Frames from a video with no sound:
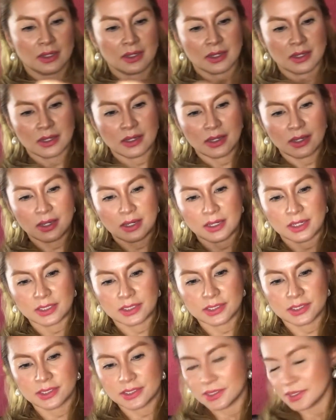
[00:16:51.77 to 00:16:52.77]

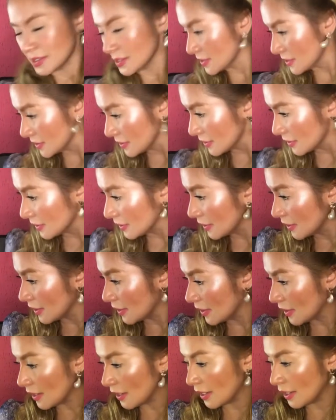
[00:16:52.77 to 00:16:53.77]
Yes.
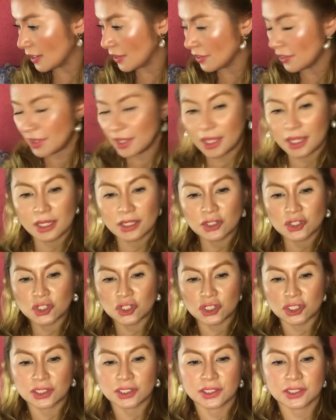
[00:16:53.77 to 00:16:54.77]
And then
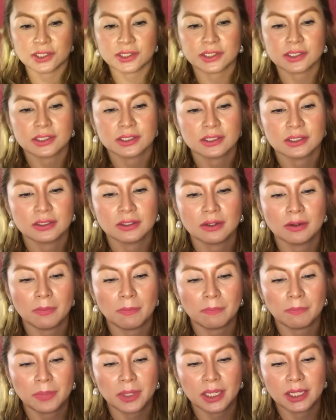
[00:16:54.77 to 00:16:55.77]
just
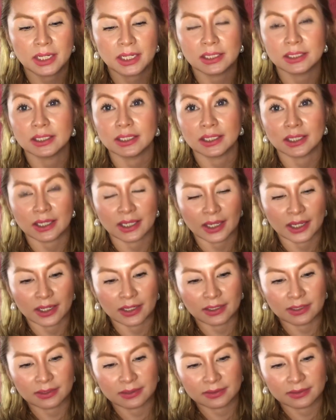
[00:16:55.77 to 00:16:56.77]
pin it again.